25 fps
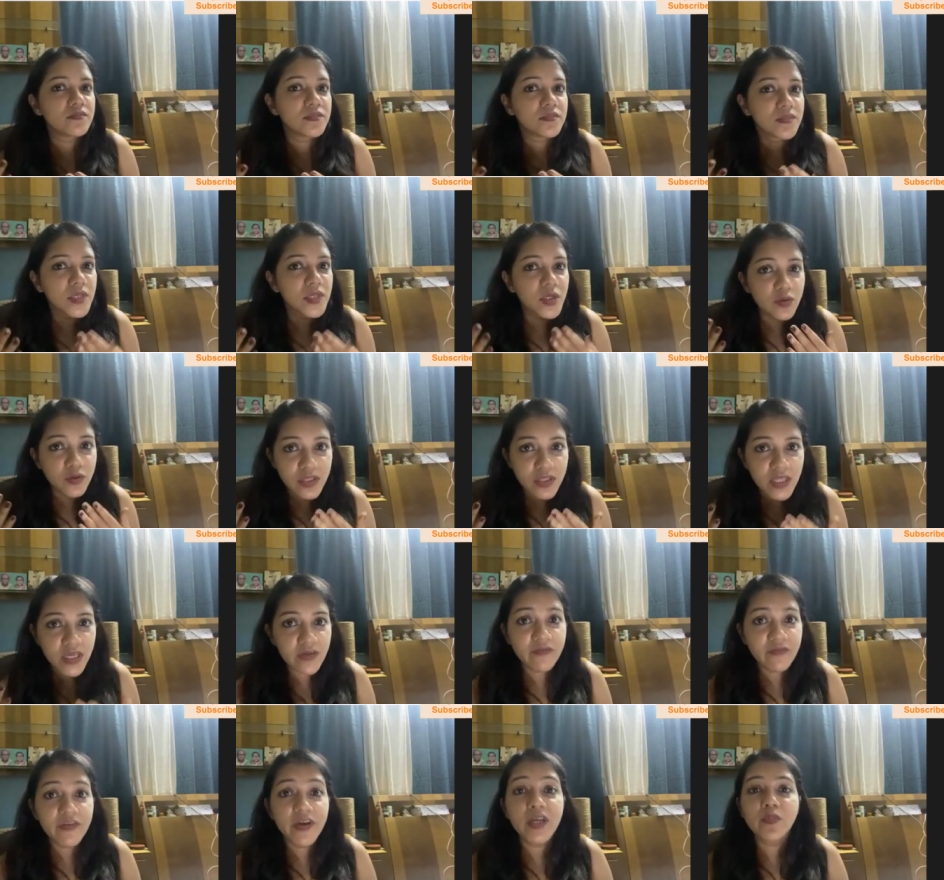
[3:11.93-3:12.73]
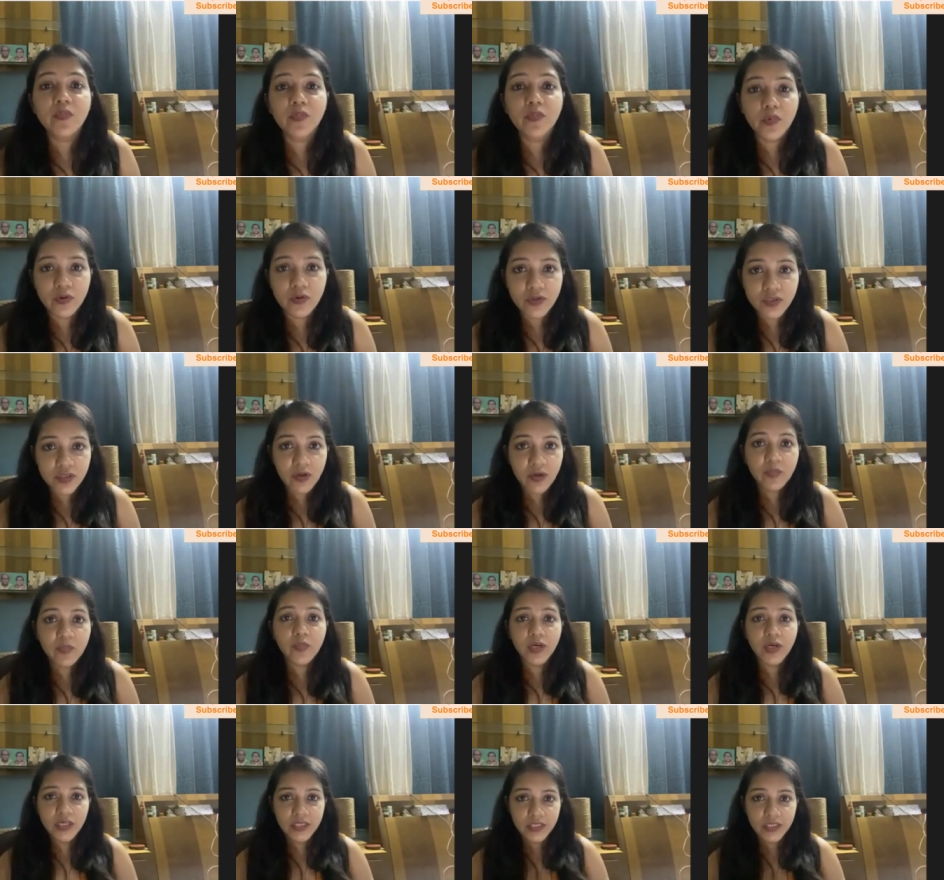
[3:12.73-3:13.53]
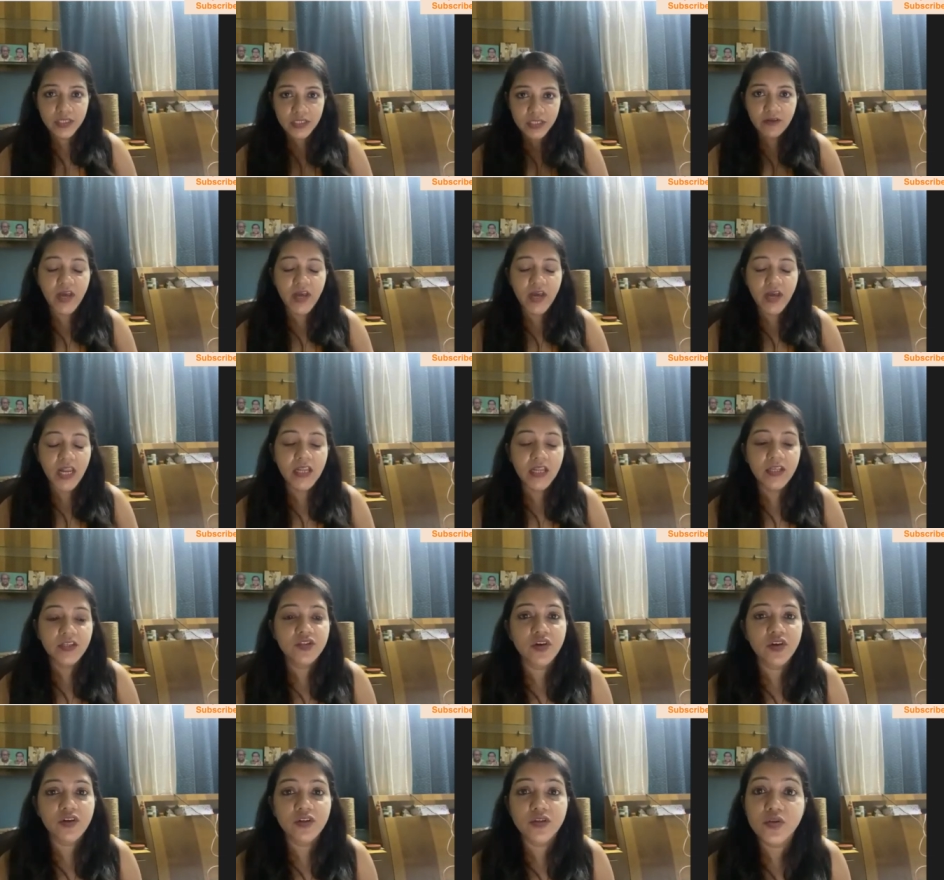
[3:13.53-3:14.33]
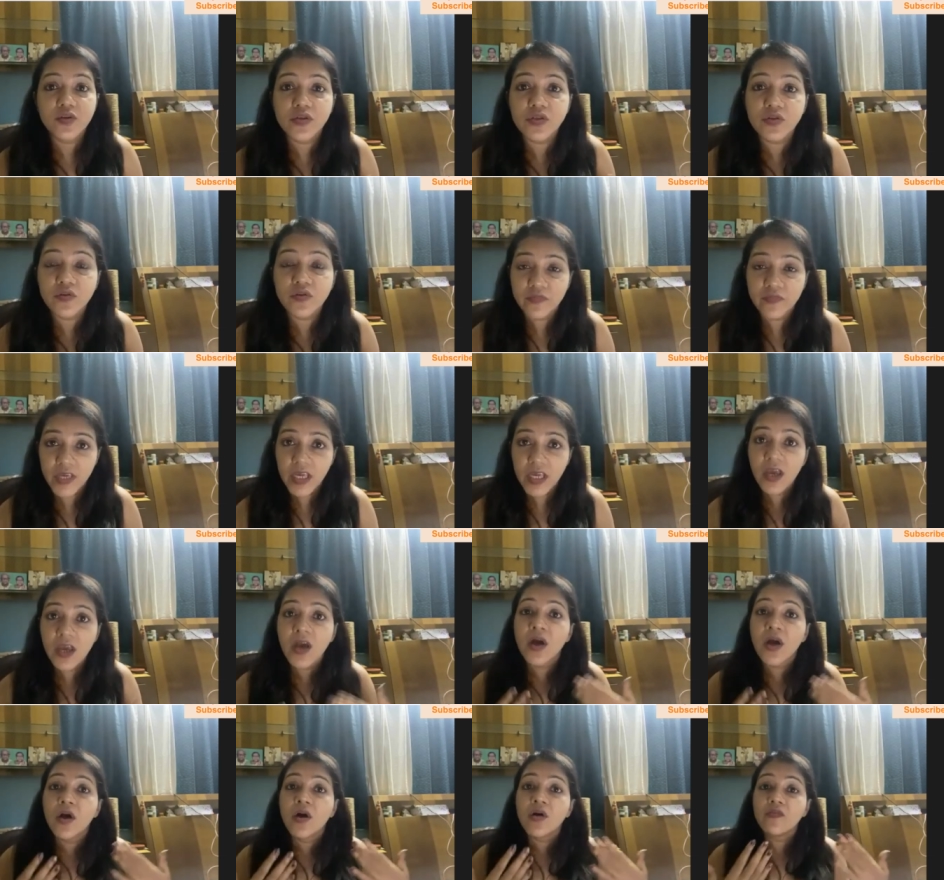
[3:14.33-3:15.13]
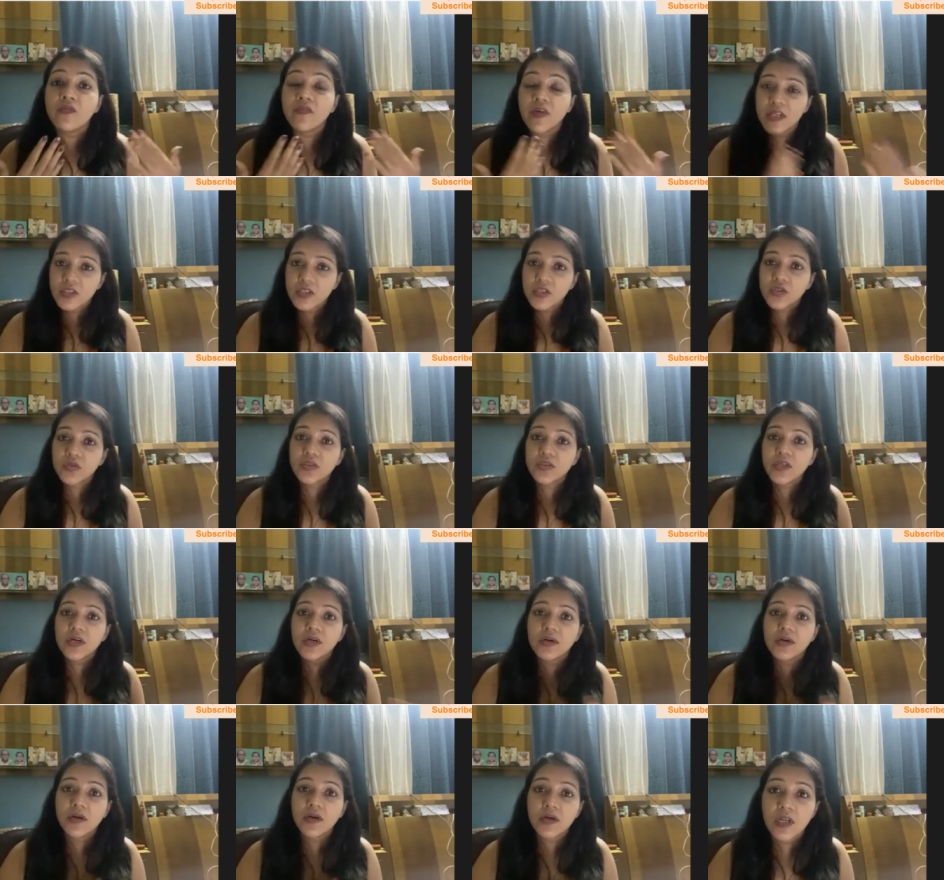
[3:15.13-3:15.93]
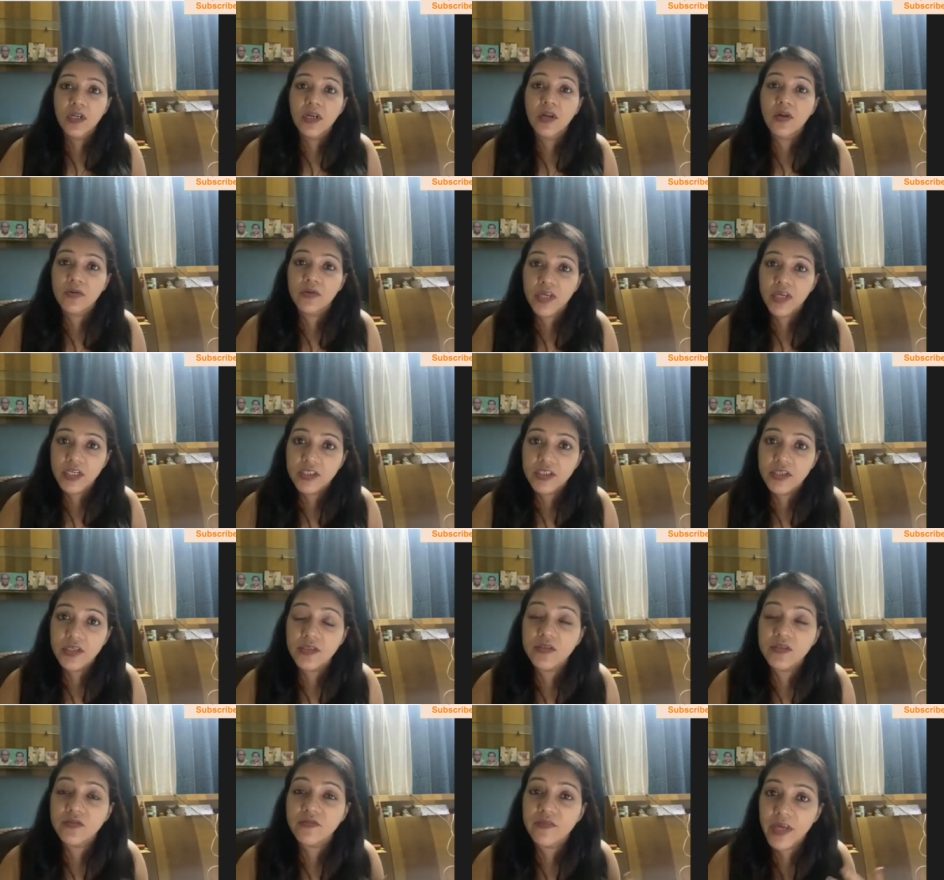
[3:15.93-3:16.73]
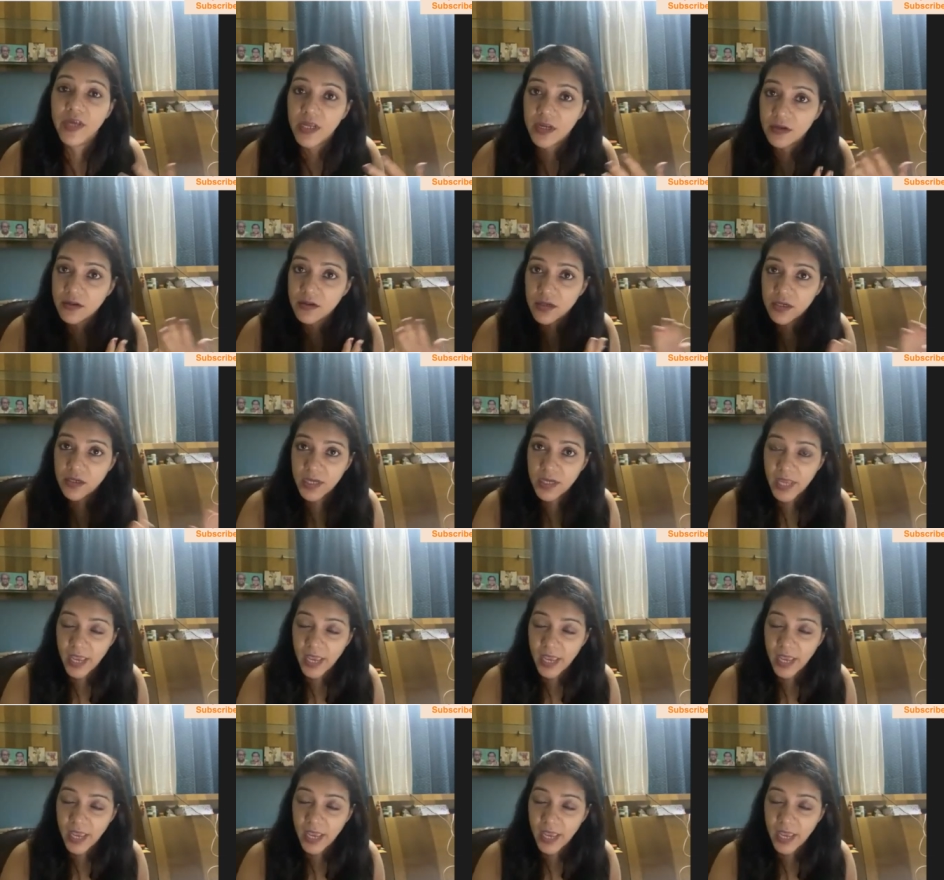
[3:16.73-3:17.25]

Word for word: you know there were reports of political violence also so we went to the uh, locations where uh,